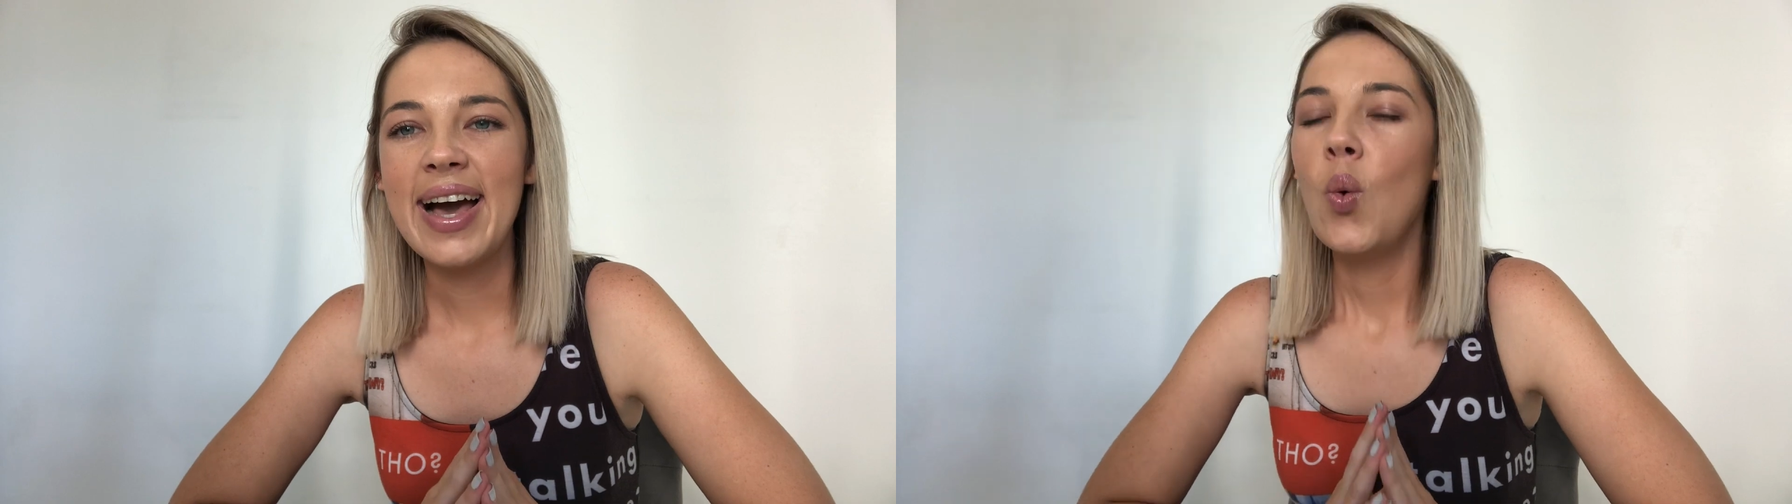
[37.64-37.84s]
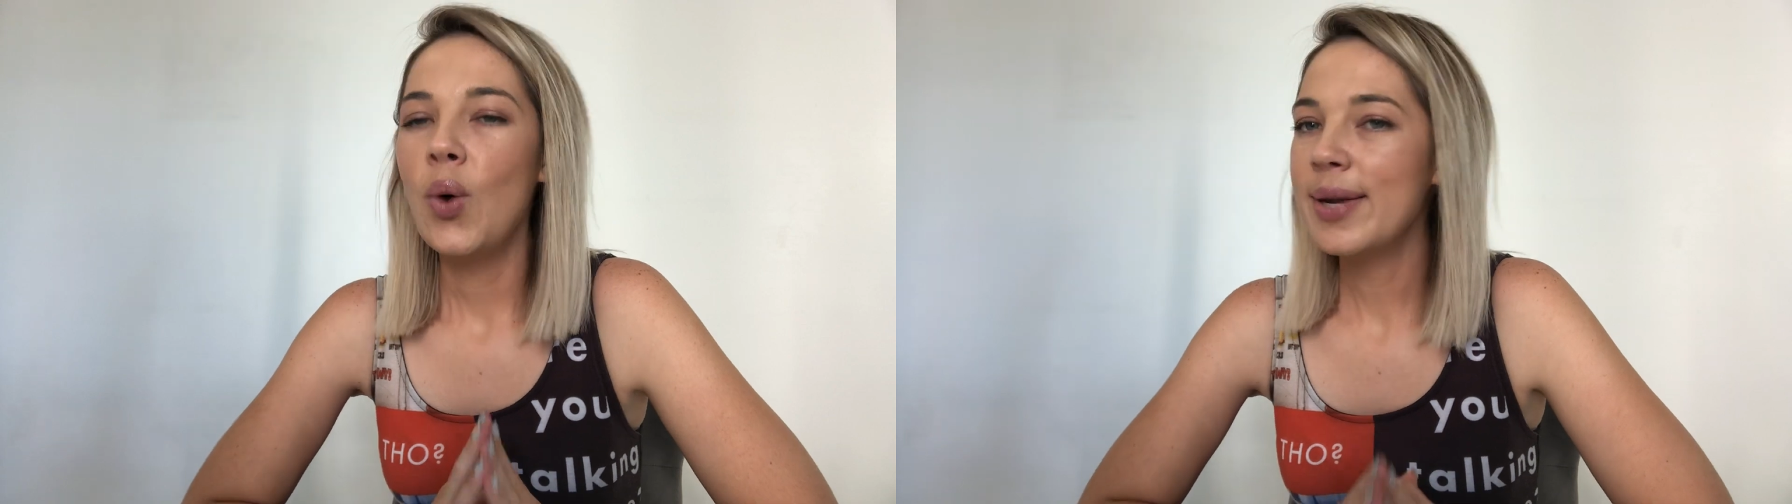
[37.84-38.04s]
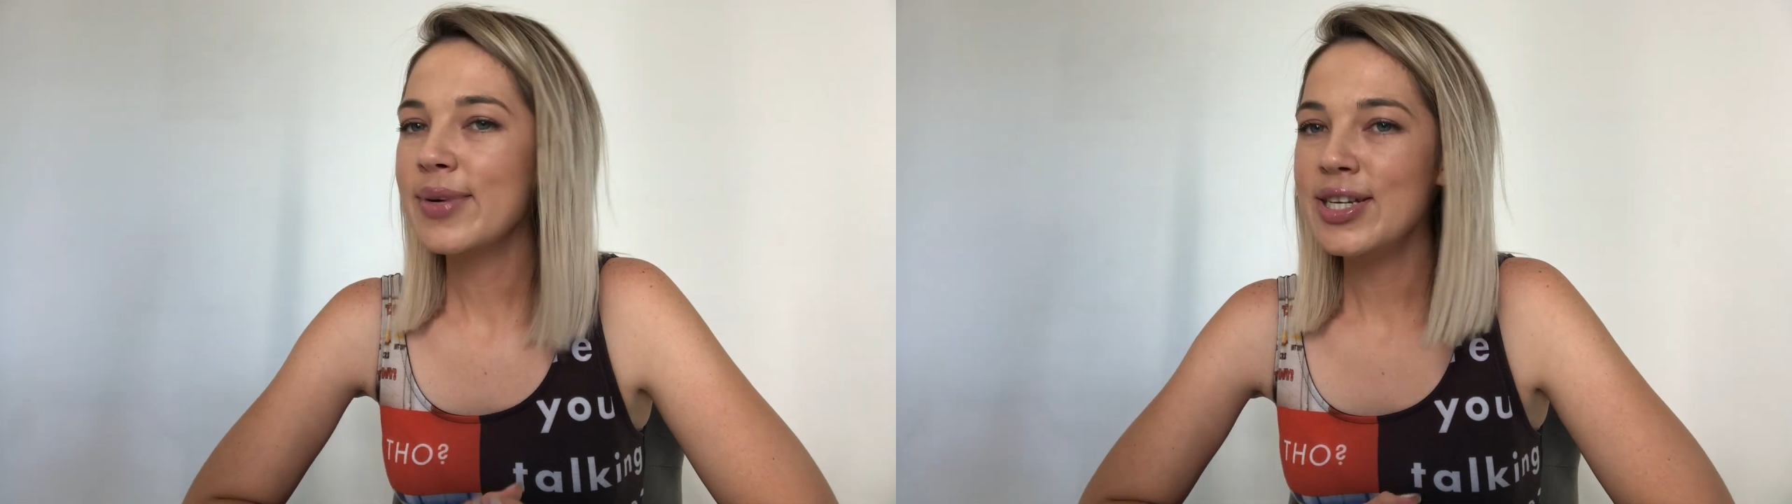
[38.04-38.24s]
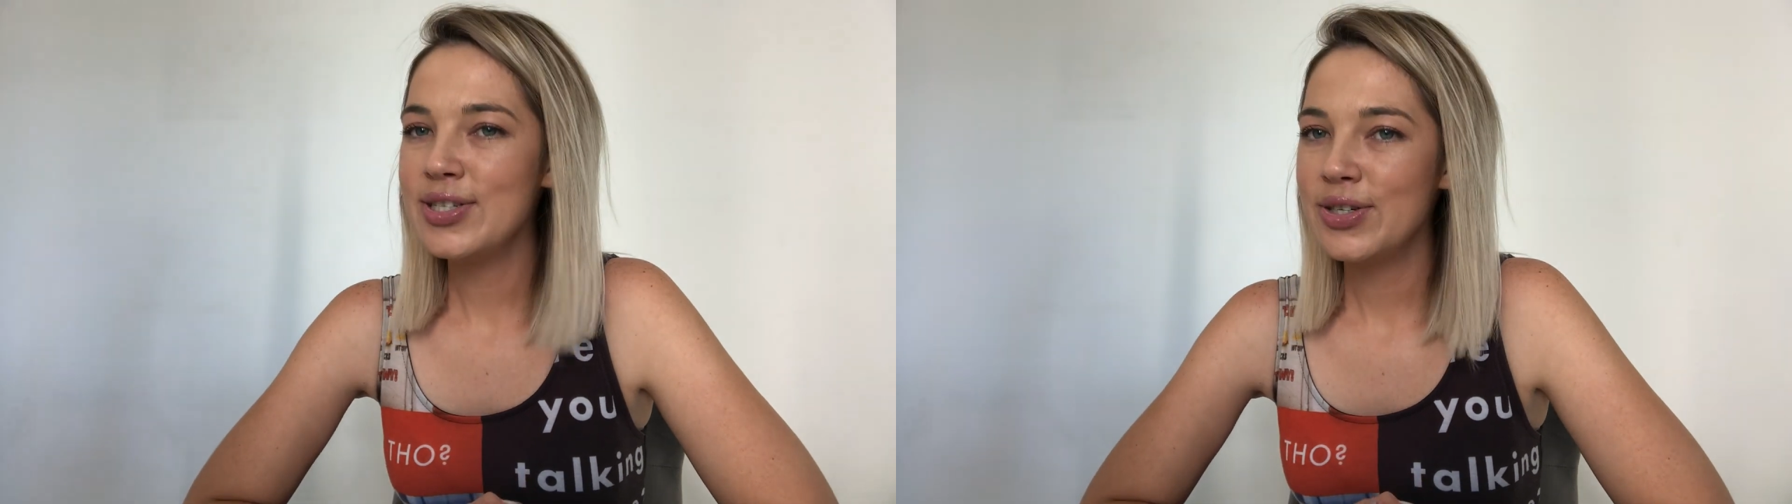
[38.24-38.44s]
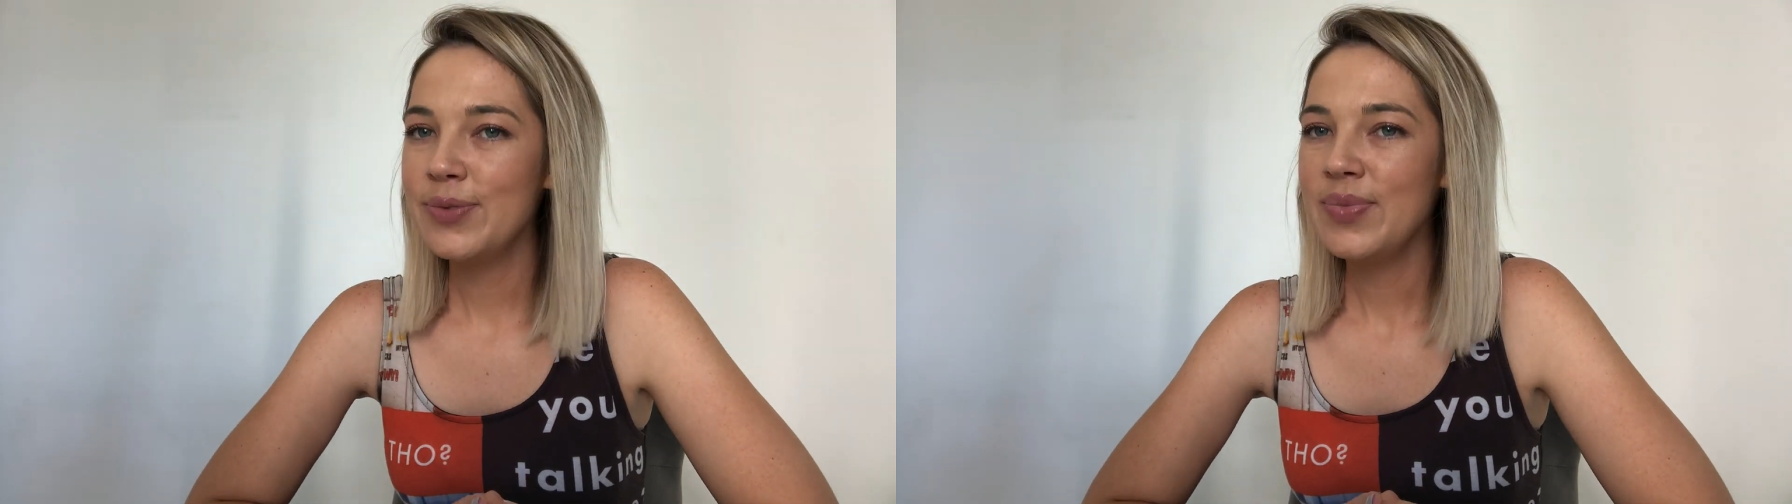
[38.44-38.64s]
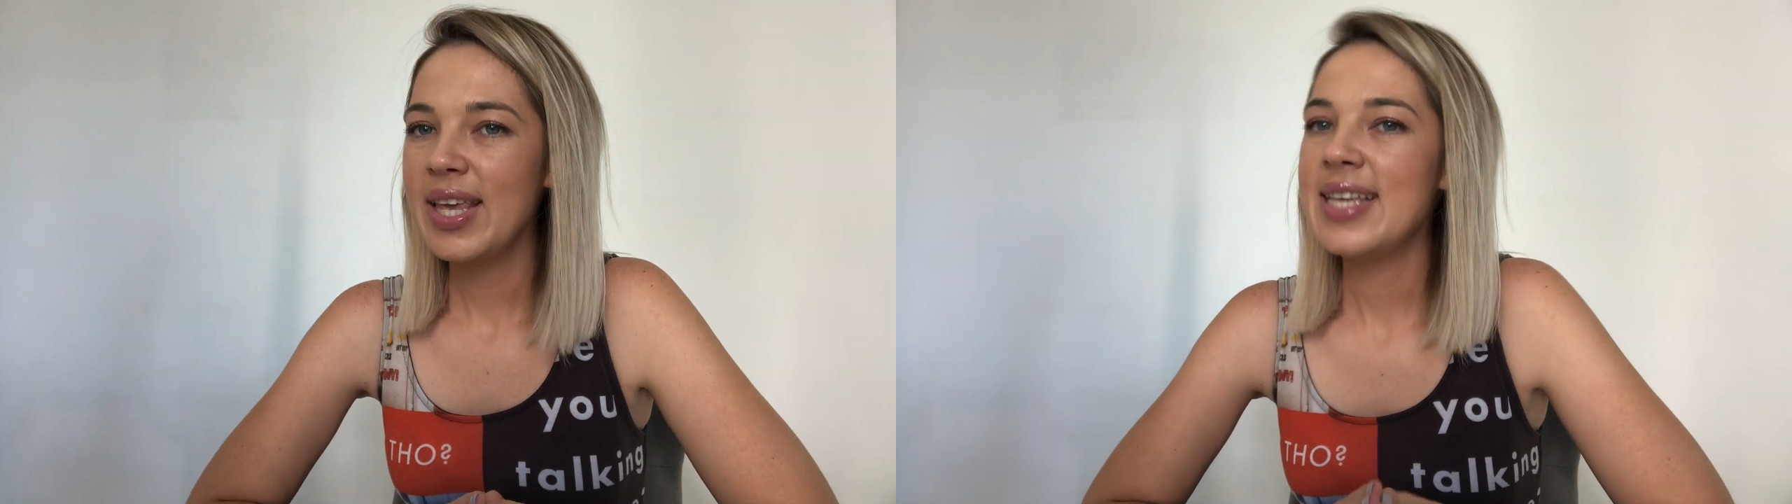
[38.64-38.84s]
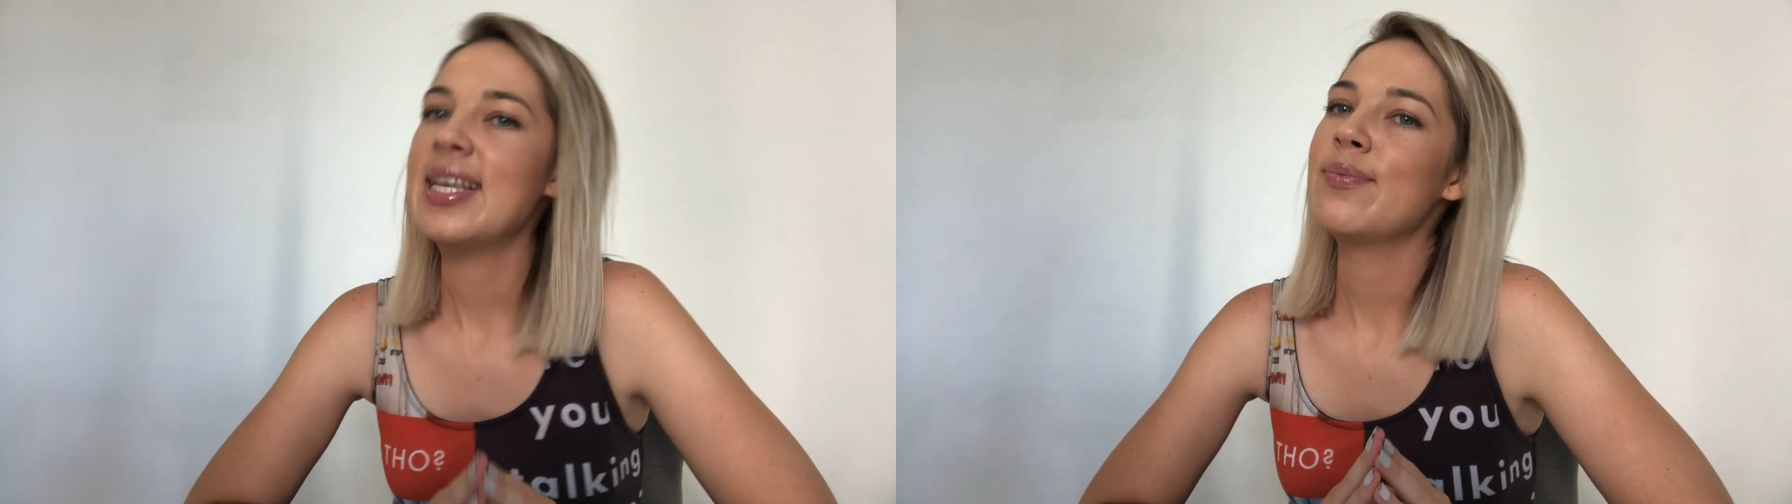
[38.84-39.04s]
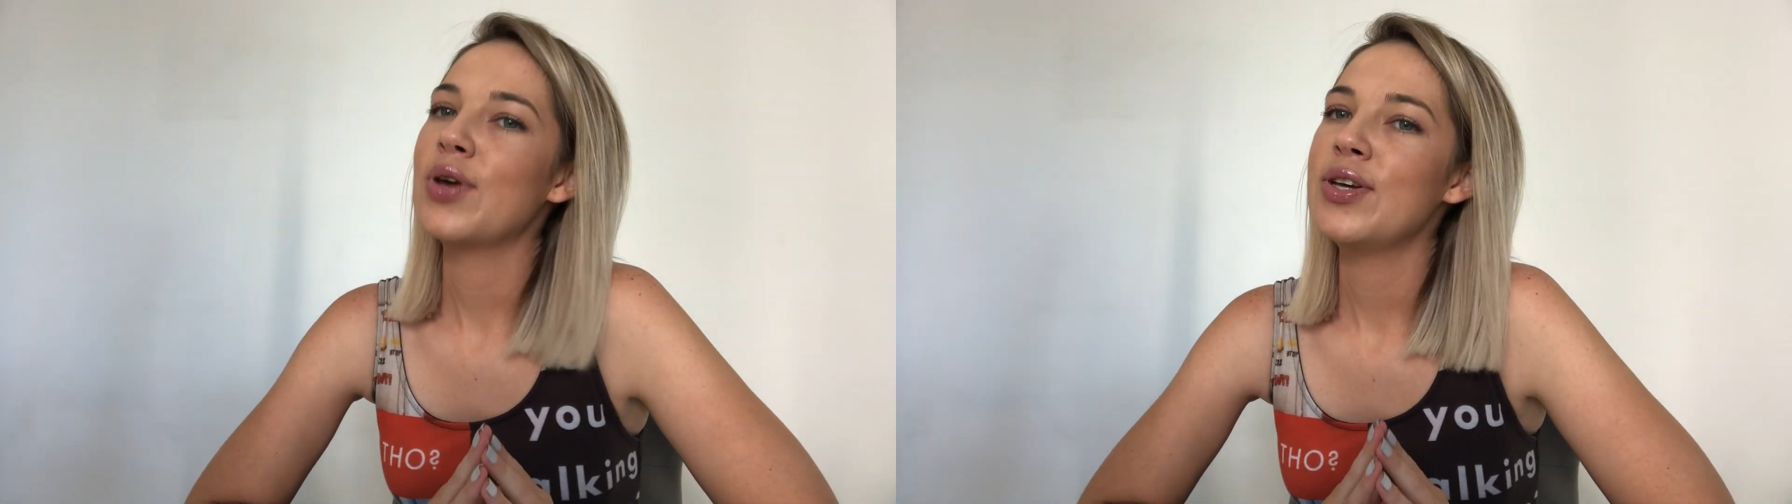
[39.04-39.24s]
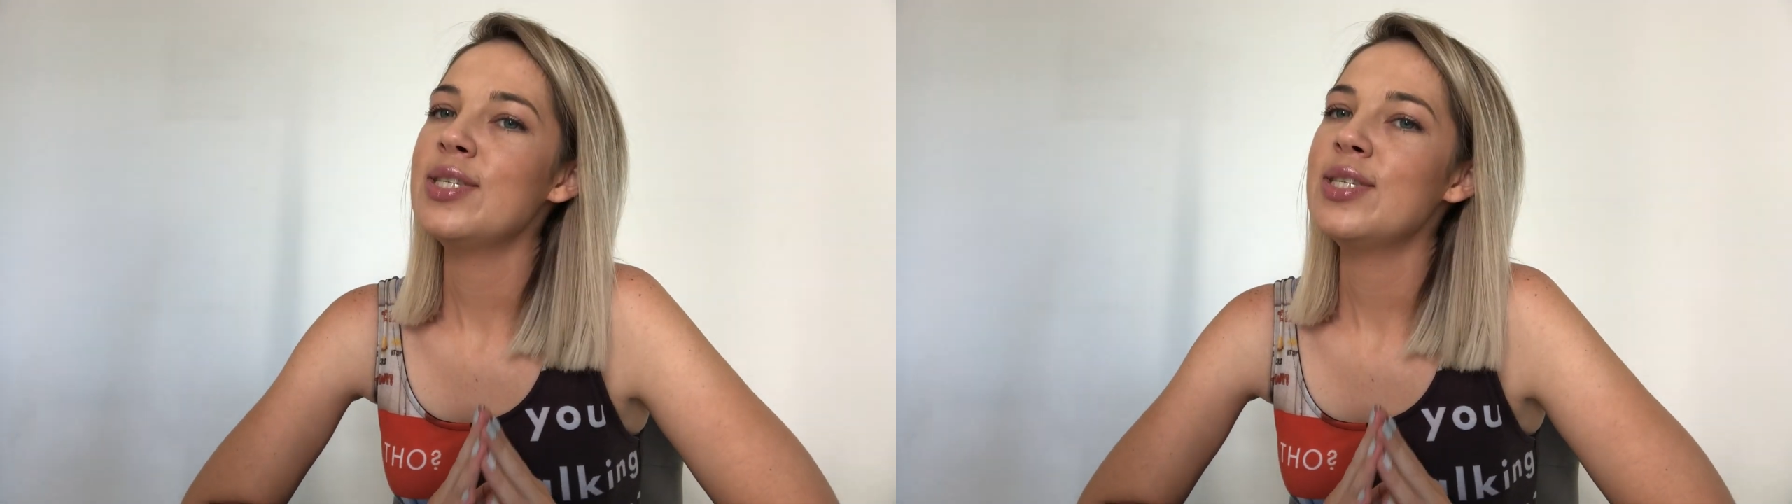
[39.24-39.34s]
What I'm going to do is I'm going